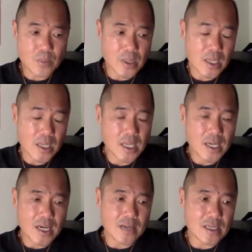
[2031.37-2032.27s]
But
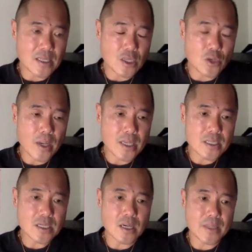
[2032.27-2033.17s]
I think the UN is
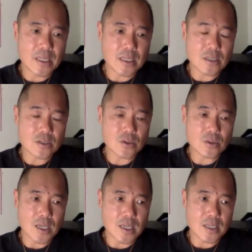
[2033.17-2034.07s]
coming to,
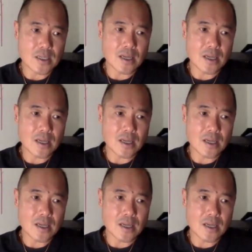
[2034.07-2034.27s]
a